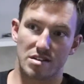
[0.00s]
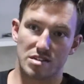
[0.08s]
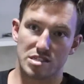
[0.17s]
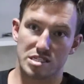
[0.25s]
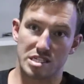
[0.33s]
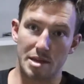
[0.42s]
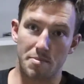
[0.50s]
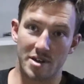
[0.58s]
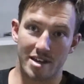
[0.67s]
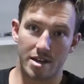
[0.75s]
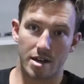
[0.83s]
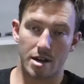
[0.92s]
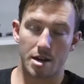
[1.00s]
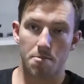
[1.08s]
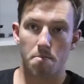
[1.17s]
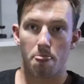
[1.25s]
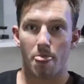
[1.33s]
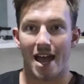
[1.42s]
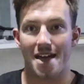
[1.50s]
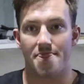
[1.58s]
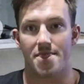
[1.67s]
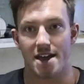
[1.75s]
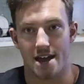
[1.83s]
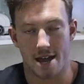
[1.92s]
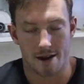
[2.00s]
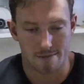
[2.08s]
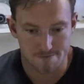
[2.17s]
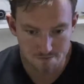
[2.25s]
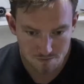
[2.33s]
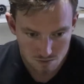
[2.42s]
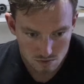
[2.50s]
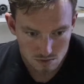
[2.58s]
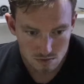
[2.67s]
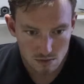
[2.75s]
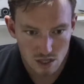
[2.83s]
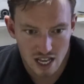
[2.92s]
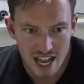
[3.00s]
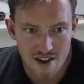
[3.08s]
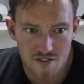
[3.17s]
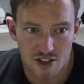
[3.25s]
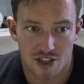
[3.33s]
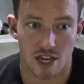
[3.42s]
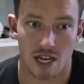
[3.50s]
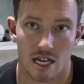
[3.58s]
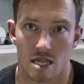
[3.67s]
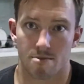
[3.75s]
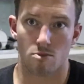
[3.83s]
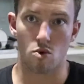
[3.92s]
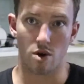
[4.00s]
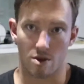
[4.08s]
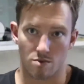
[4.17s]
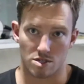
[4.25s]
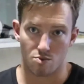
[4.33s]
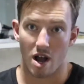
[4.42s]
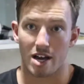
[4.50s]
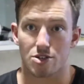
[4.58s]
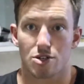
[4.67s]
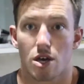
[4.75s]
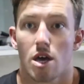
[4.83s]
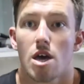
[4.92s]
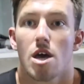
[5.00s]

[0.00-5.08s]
sleeping in, and then everything in the morning was rushed.